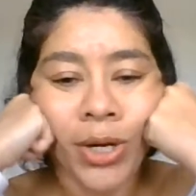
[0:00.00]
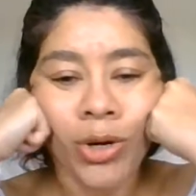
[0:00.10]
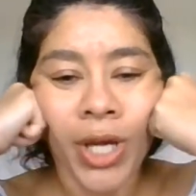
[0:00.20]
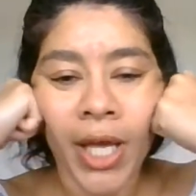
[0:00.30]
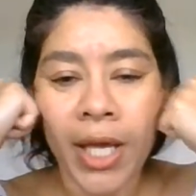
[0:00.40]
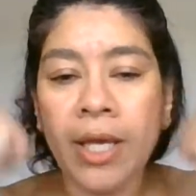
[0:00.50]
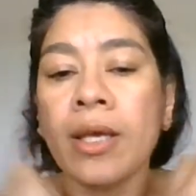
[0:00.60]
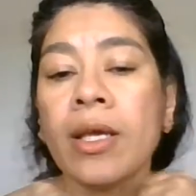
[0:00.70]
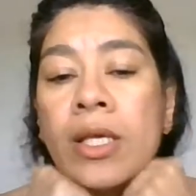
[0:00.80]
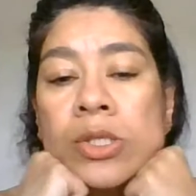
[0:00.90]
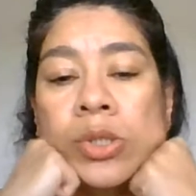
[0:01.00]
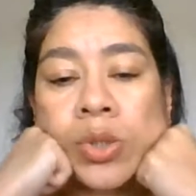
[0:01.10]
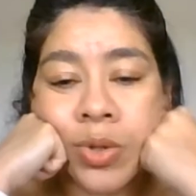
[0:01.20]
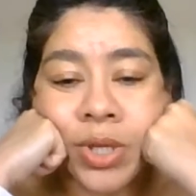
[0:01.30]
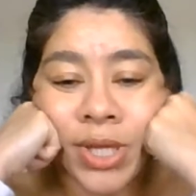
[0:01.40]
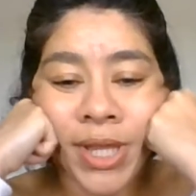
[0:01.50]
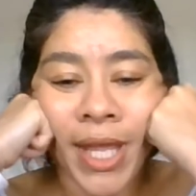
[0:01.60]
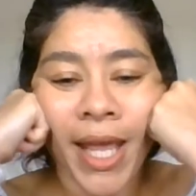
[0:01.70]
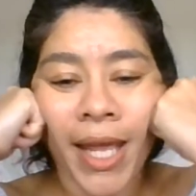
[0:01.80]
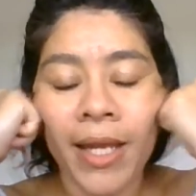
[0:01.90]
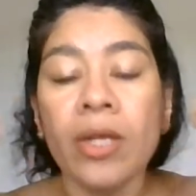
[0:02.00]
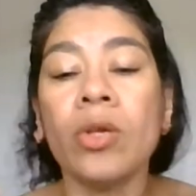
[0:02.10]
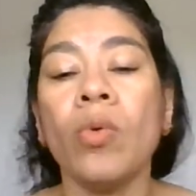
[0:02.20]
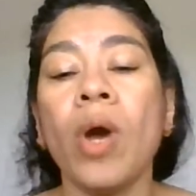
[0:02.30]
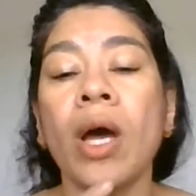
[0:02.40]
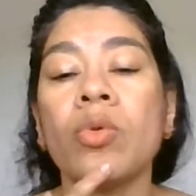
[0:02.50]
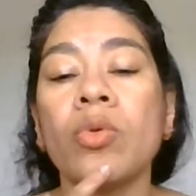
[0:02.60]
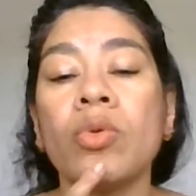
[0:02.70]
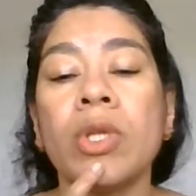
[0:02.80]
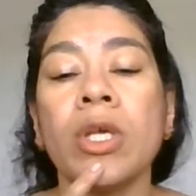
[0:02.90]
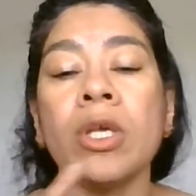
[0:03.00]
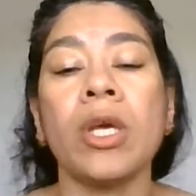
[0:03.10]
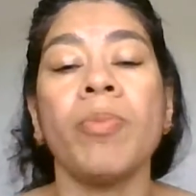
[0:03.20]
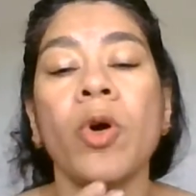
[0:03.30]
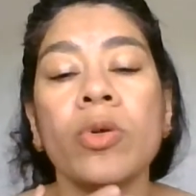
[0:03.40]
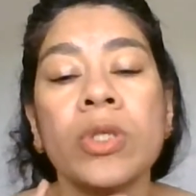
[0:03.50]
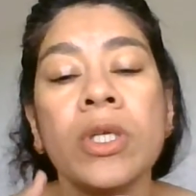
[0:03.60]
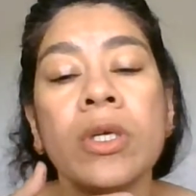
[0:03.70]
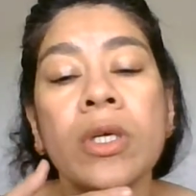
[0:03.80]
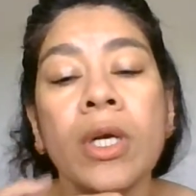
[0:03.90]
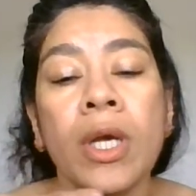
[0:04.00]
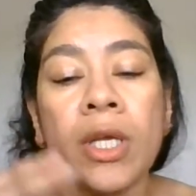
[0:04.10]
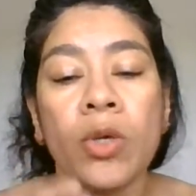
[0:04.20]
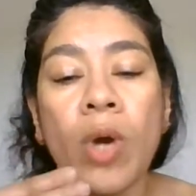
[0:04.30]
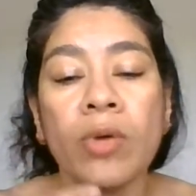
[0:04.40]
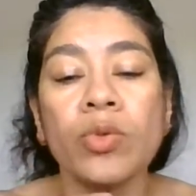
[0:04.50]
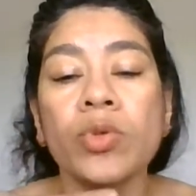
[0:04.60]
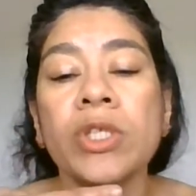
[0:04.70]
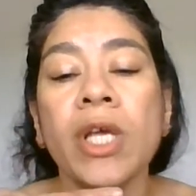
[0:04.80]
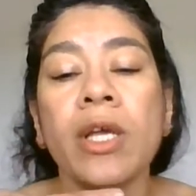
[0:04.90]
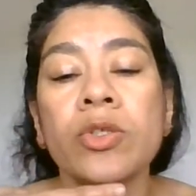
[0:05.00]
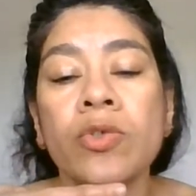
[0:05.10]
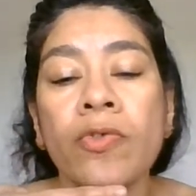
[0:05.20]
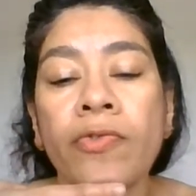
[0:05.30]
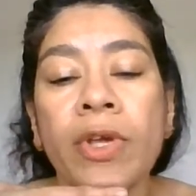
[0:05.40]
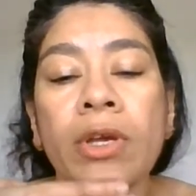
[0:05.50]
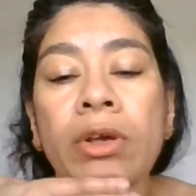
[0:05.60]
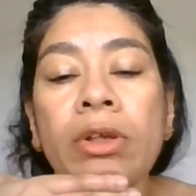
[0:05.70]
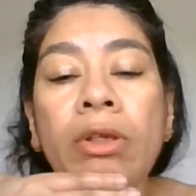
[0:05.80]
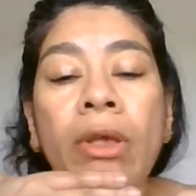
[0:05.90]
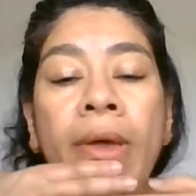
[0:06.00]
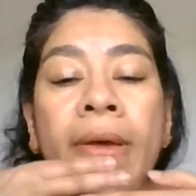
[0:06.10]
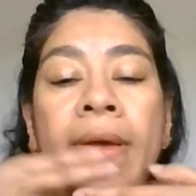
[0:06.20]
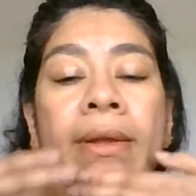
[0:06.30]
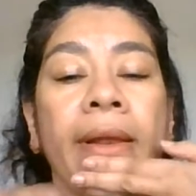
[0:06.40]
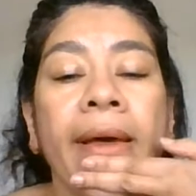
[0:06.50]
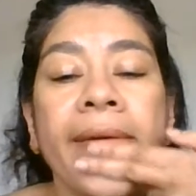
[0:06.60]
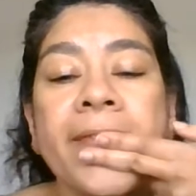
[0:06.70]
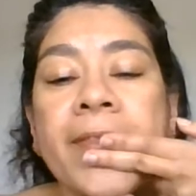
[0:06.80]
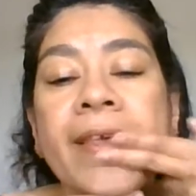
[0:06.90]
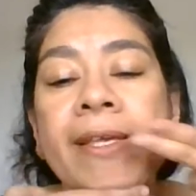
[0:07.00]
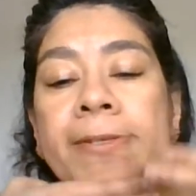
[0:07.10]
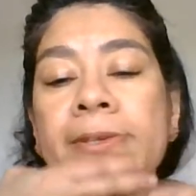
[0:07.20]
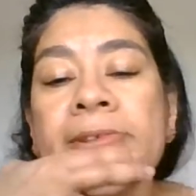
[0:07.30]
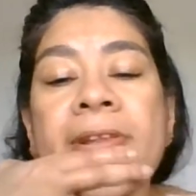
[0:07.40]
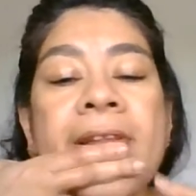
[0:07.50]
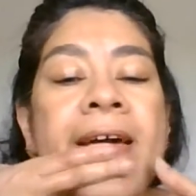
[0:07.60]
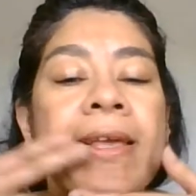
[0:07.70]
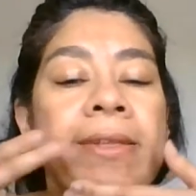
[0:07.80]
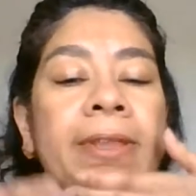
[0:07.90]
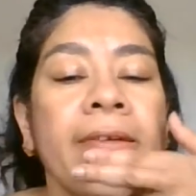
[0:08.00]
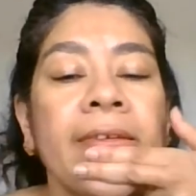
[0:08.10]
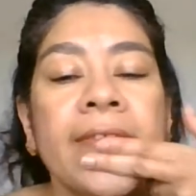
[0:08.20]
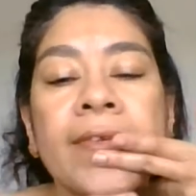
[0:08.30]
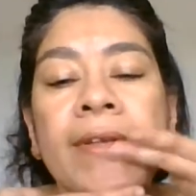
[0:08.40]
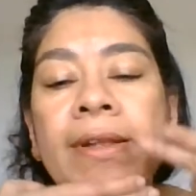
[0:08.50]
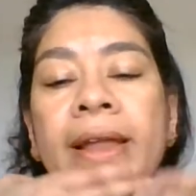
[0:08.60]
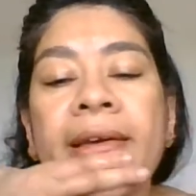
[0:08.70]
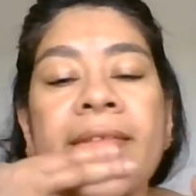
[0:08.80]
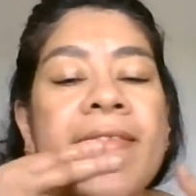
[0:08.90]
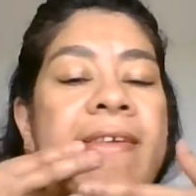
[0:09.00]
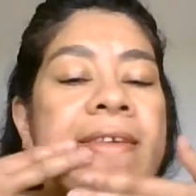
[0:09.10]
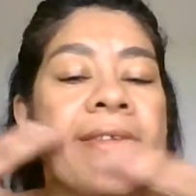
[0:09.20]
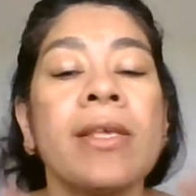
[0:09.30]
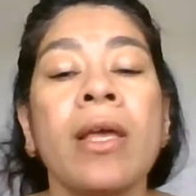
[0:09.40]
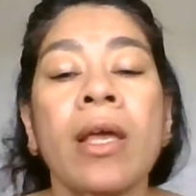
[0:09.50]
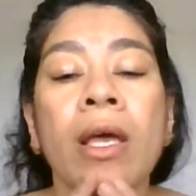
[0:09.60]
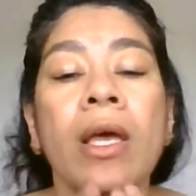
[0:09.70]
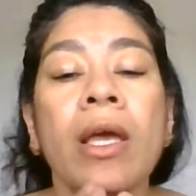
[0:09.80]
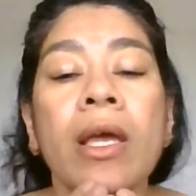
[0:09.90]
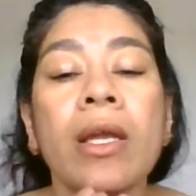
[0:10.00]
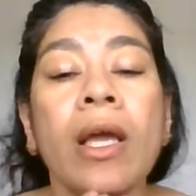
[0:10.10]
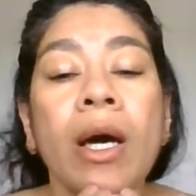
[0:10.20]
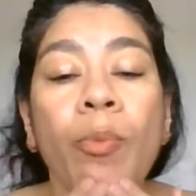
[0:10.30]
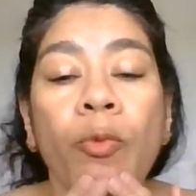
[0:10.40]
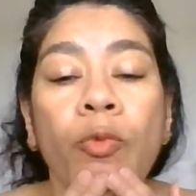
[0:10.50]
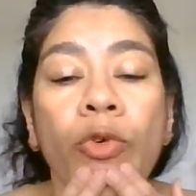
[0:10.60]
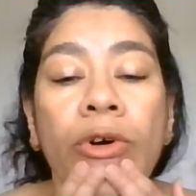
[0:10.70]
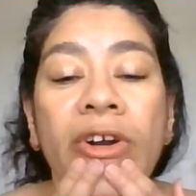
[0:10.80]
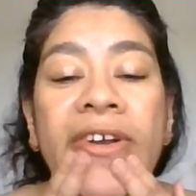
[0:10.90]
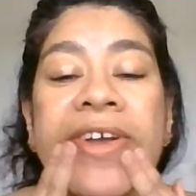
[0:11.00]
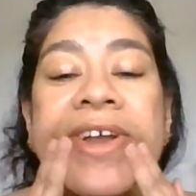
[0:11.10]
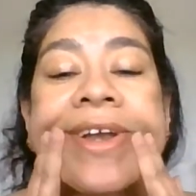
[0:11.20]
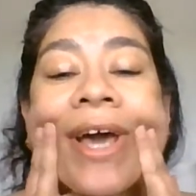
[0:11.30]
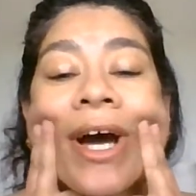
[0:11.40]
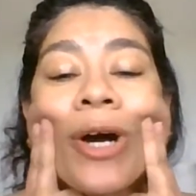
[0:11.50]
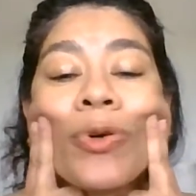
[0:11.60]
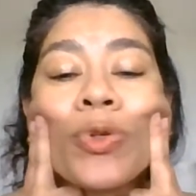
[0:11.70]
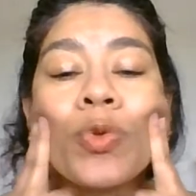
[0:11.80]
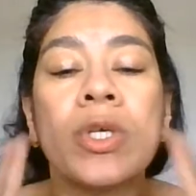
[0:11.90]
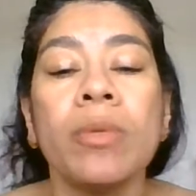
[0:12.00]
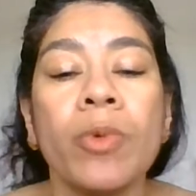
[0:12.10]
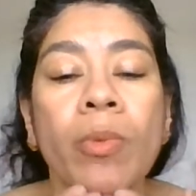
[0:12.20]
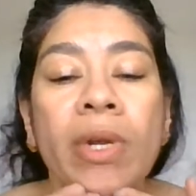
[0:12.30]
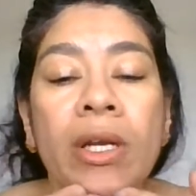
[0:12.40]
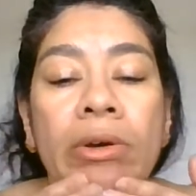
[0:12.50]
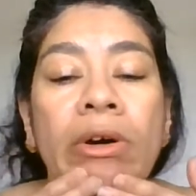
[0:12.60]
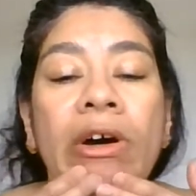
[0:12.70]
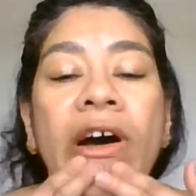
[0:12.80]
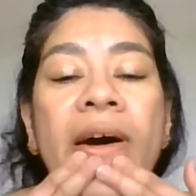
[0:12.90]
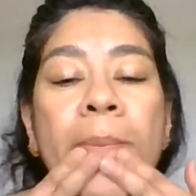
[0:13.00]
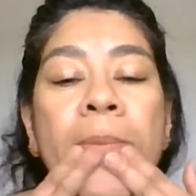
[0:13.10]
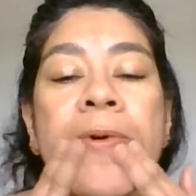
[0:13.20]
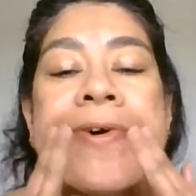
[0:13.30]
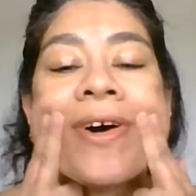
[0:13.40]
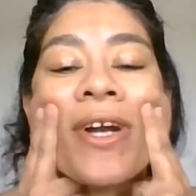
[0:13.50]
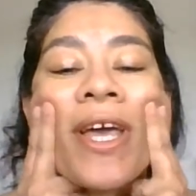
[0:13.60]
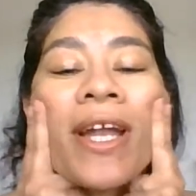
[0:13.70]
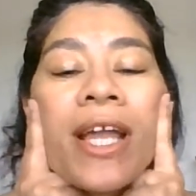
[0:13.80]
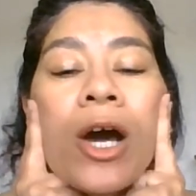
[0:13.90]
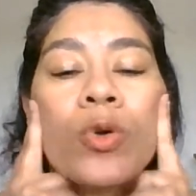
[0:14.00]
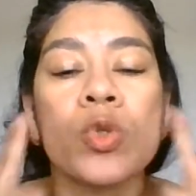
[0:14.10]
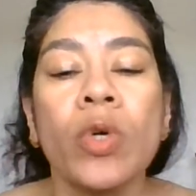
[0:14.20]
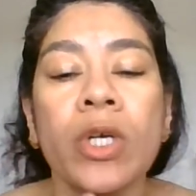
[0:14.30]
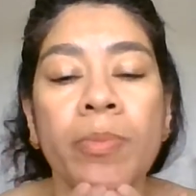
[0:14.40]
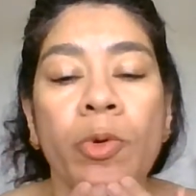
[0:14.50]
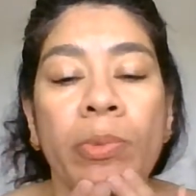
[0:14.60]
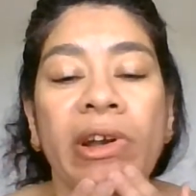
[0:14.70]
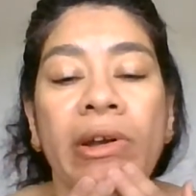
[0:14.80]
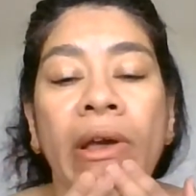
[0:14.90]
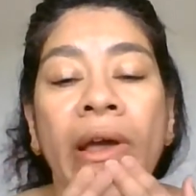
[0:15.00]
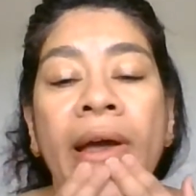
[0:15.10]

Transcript: Okay, so then you have to think about here. You have to take two fingers like this, like this, like this, and upward and outward movement, upward and outward movement,